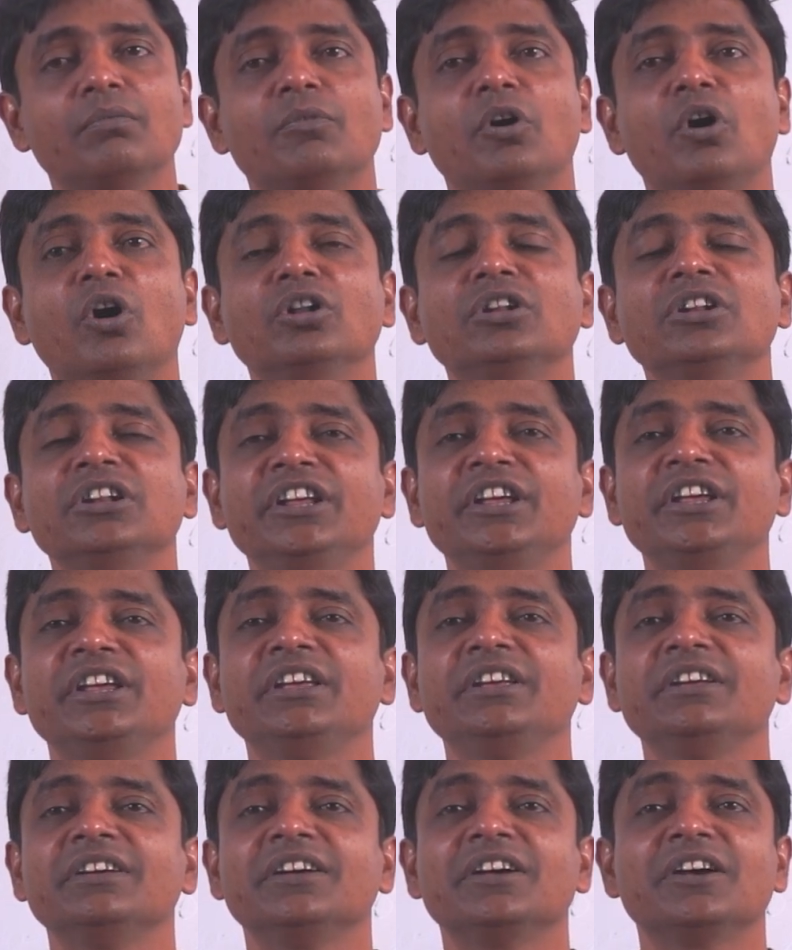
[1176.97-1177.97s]

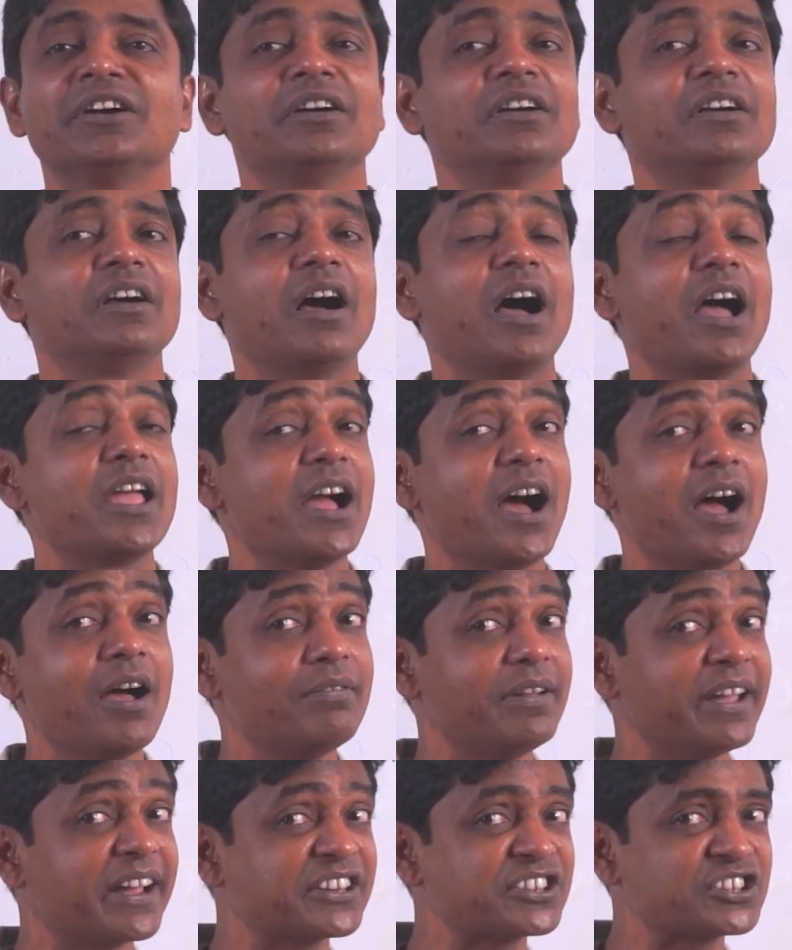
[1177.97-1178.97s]
Only I have
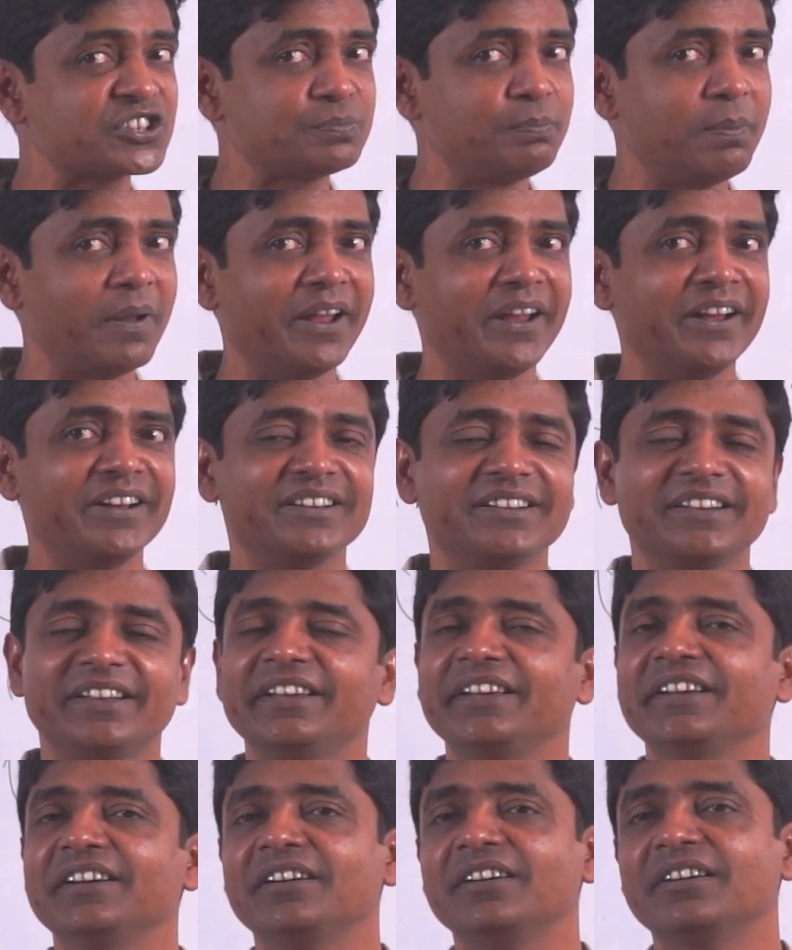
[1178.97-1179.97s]
explained
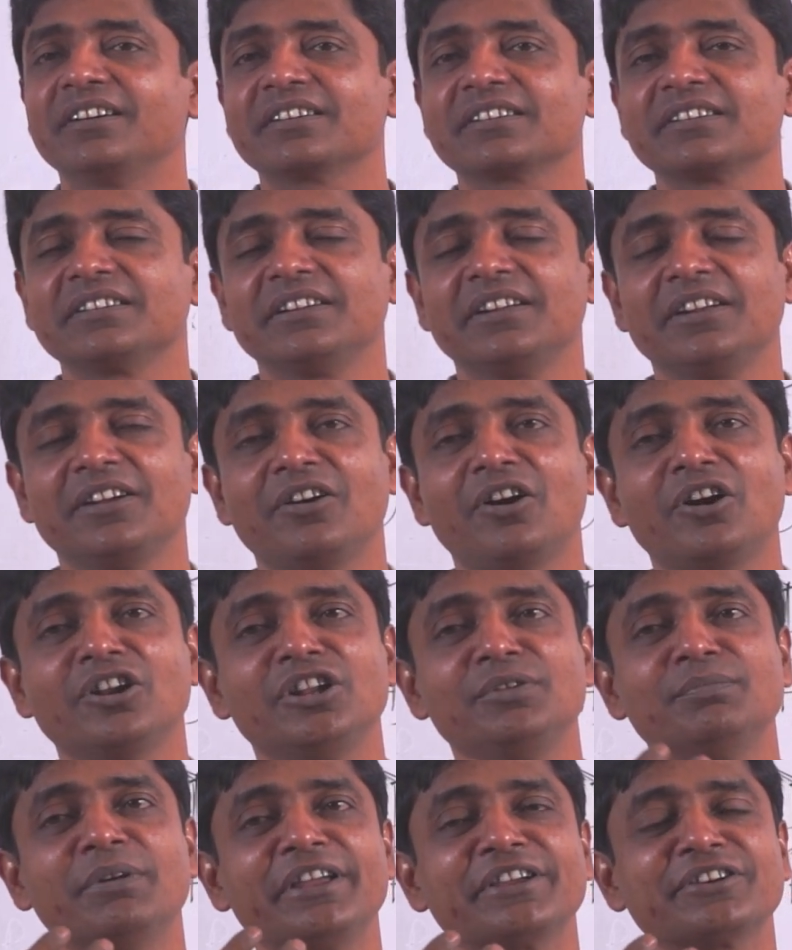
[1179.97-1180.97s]
here,
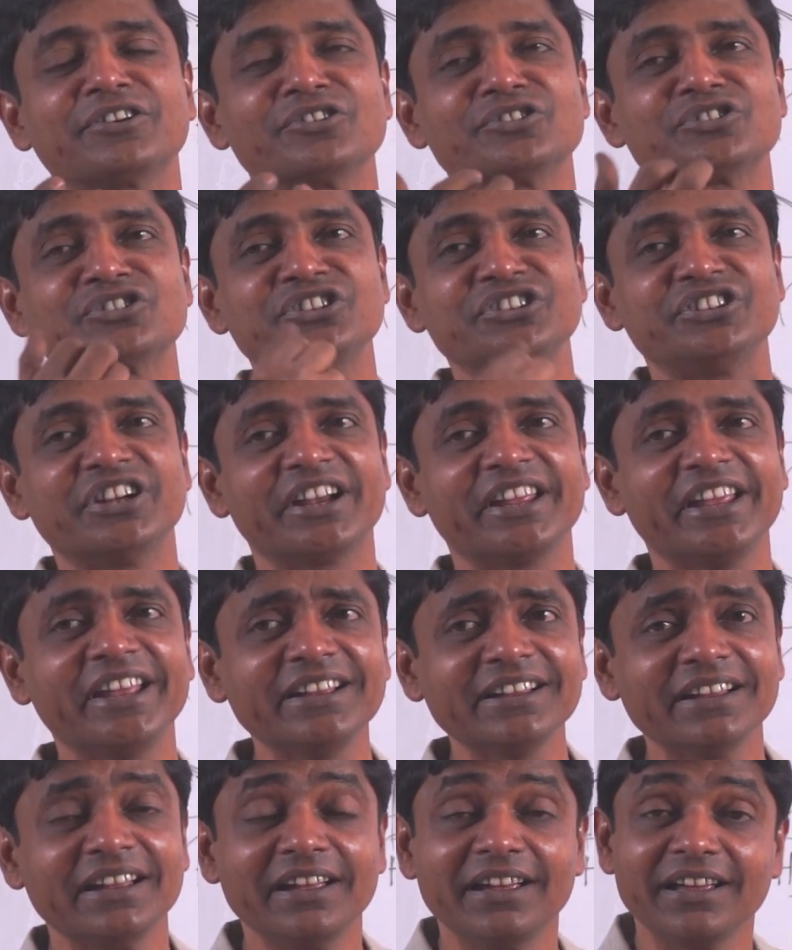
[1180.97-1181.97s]
only by
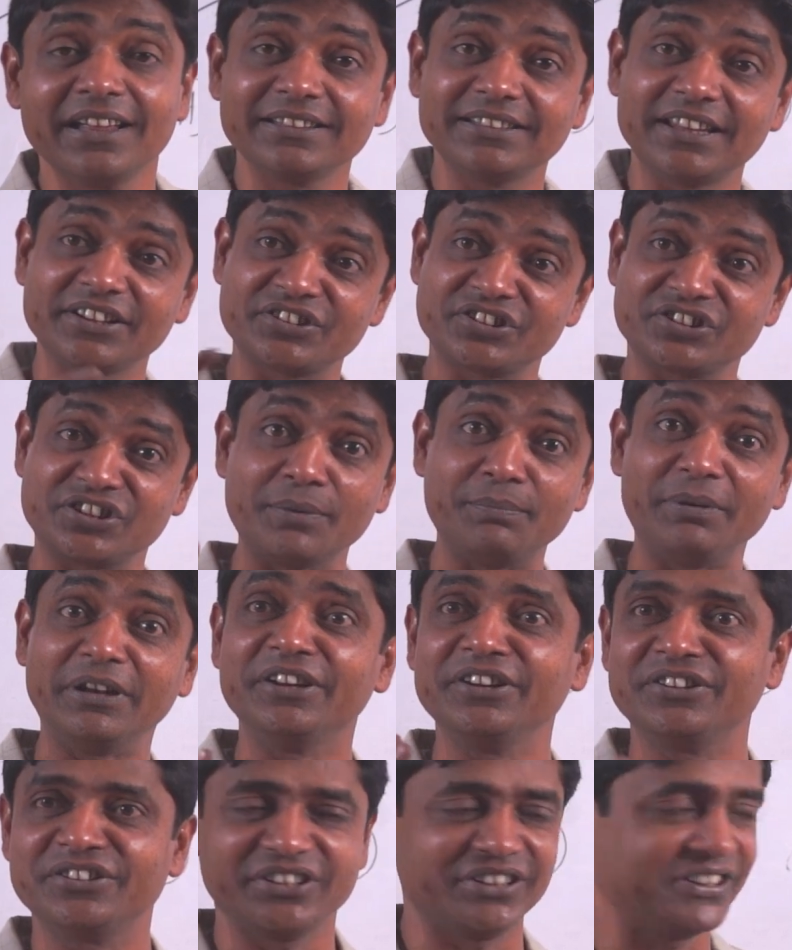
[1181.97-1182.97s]
considering the
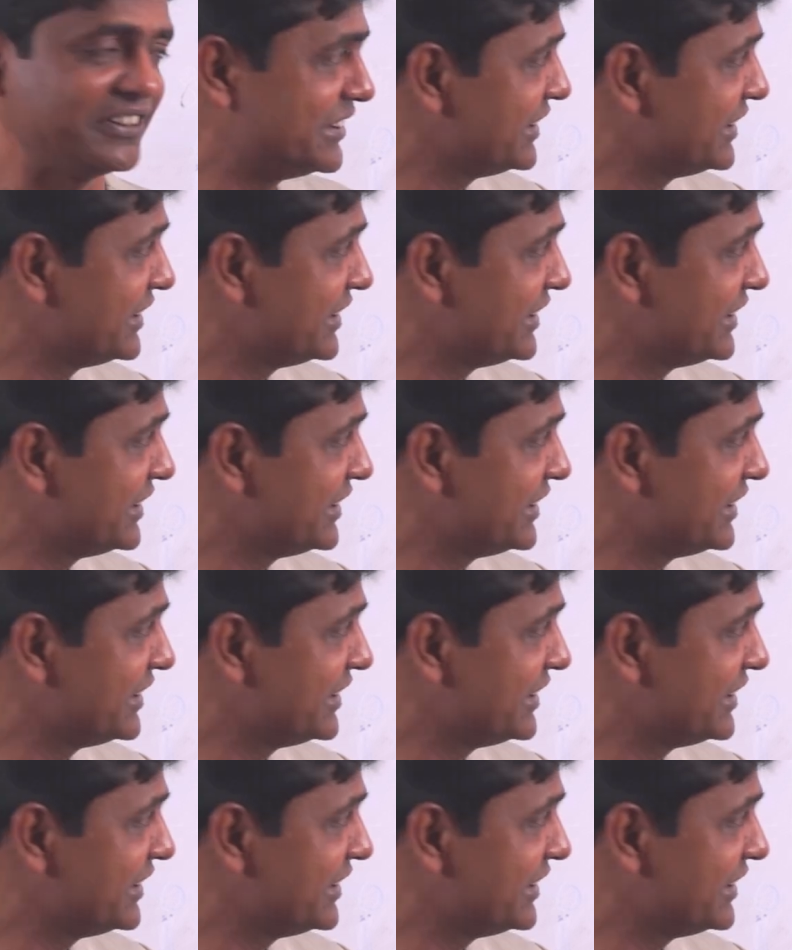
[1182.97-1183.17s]
stability.